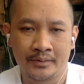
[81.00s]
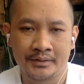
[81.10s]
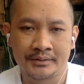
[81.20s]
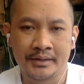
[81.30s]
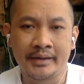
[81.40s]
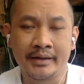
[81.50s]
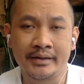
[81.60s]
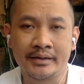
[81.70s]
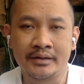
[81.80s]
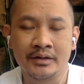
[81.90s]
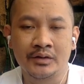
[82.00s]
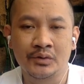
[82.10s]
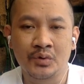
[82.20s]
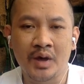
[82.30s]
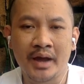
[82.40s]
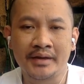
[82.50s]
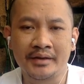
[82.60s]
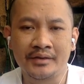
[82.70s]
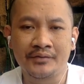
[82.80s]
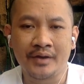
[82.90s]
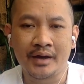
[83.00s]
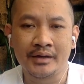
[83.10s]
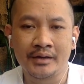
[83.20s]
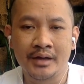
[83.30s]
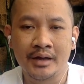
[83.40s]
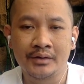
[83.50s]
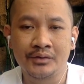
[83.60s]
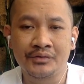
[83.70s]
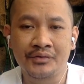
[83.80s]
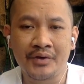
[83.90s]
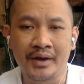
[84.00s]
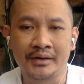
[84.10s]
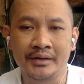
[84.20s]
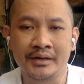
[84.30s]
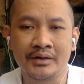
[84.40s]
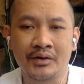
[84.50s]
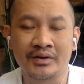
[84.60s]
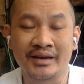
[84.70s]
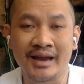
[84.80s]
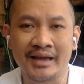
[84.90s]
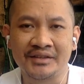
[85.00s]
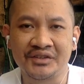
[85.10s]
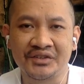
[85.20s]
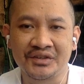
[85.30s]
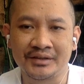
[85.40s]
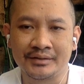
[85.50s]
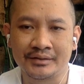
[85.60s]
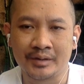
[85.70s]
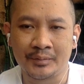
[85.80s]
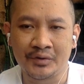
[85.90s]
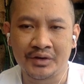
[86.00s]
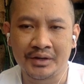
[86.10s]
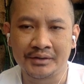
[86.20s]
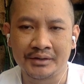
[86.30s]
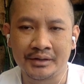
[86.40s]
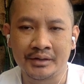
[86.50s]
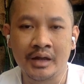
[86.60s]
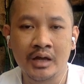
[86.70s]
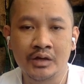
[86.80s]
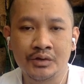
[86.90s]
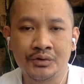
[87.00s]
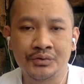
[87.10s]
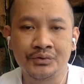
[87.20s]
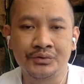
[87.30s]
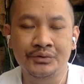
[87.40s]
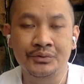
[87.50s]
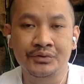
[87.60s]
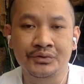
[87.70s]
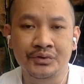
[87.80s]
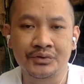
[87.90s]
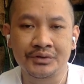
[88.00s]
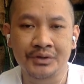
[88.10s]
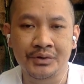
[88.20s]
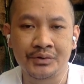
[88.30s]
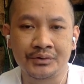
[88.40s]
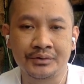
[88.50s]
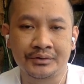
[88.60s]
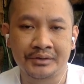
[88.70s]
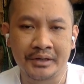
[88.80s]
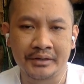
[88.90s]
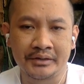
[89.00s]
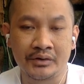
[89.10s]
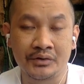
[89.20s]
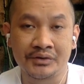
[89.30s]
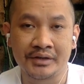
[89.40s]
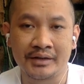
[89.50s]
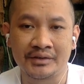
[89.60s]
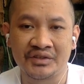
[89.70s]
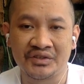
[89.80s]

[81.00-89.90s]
Second, to identify new trends in organizational communication due to socio-technological